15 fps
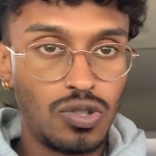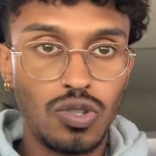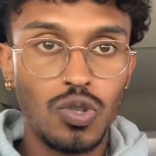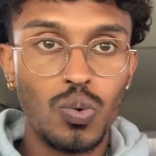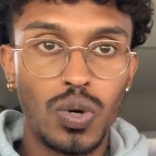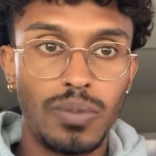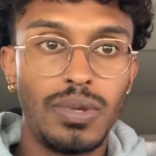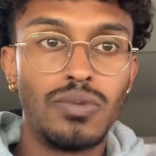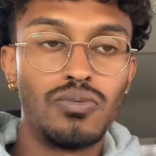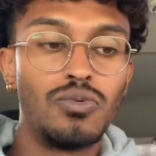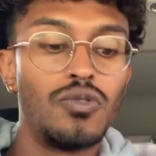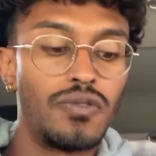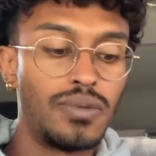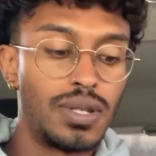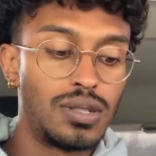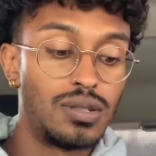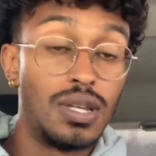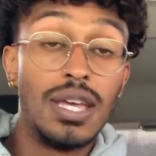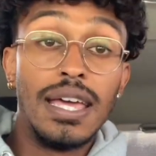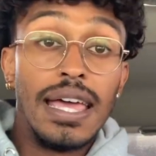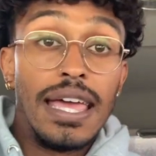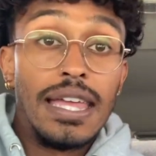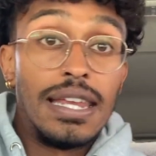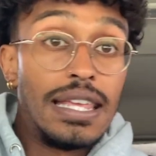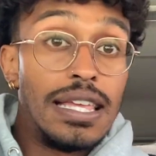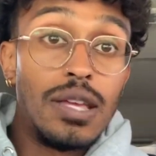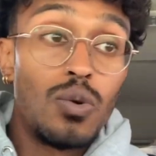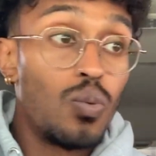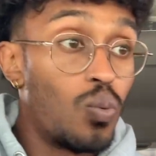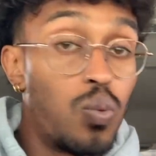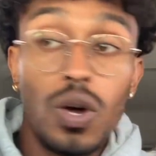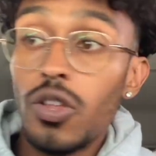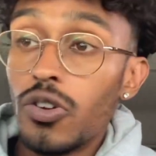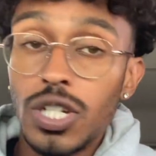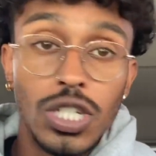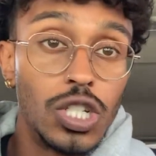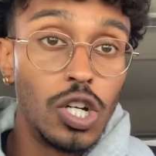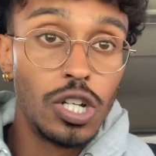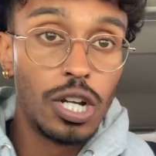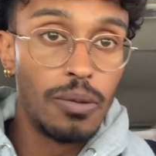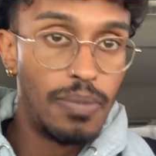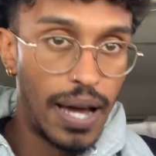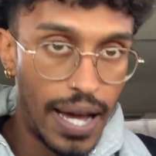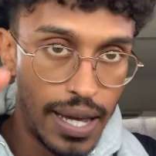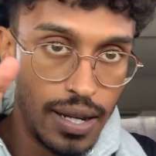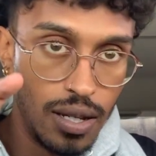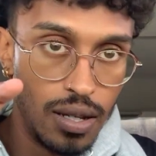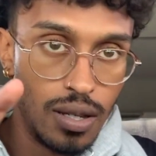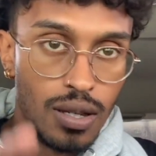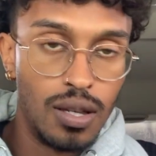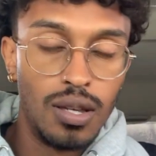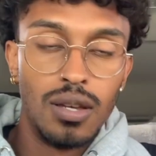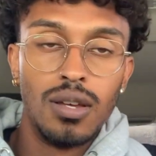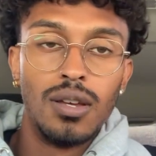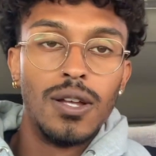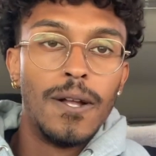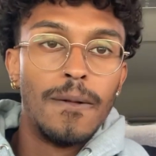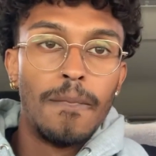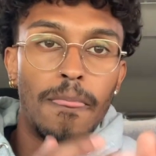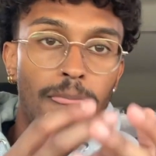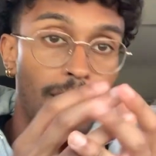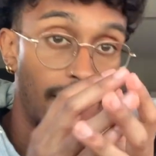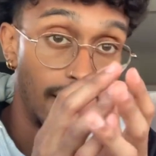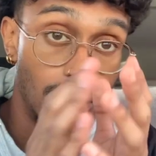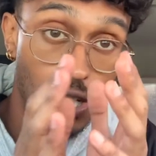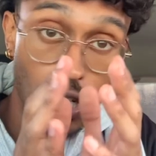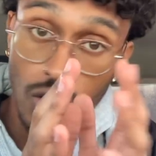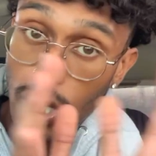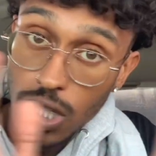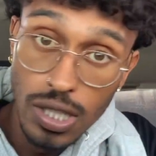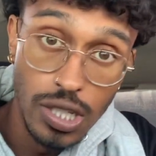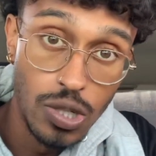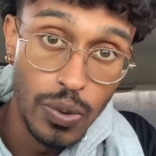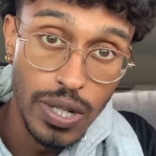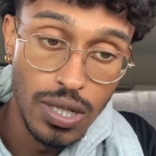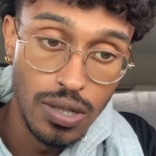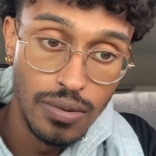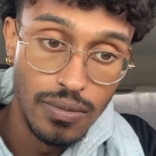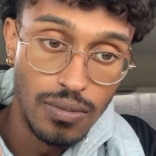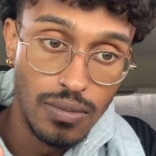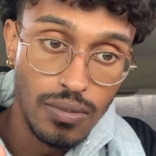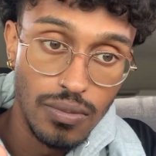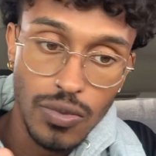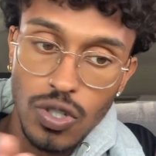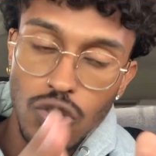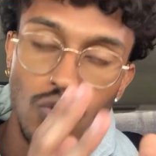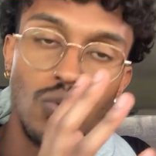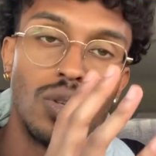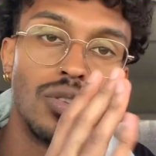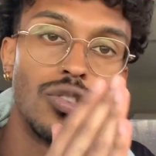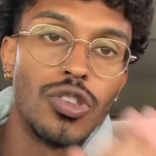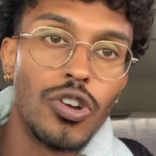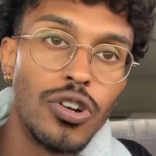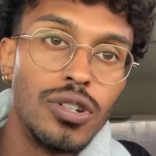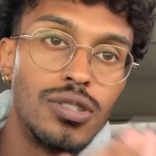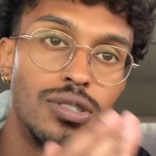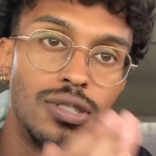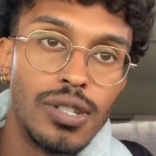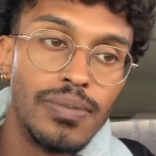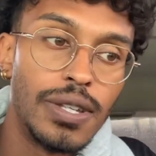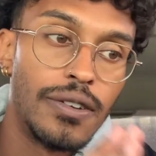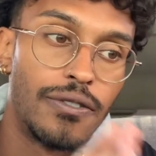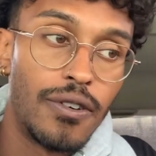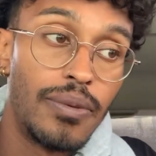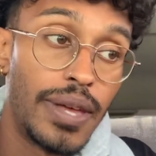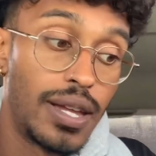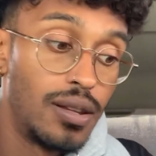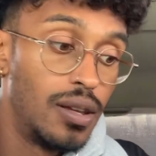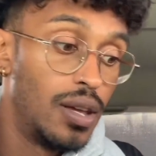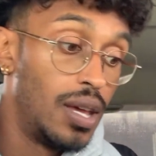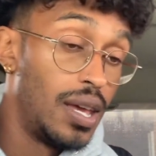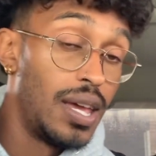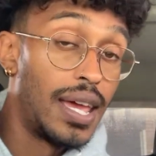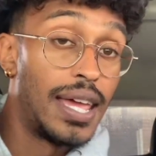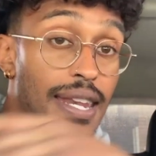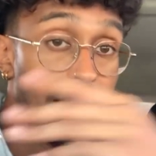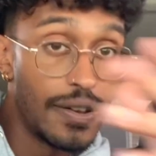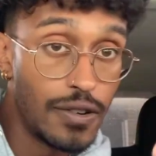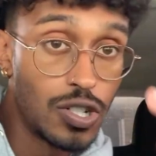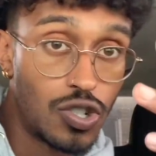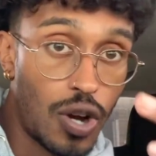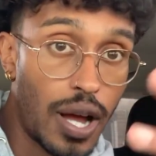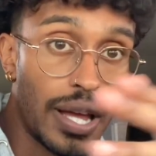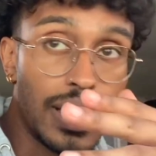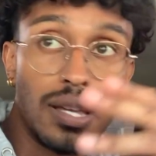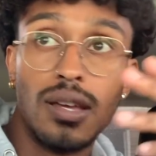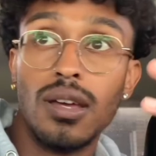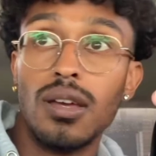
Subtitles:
you want to be removed from this? And whether it's good or bad is a good situation, because you can learn something from that. And never trying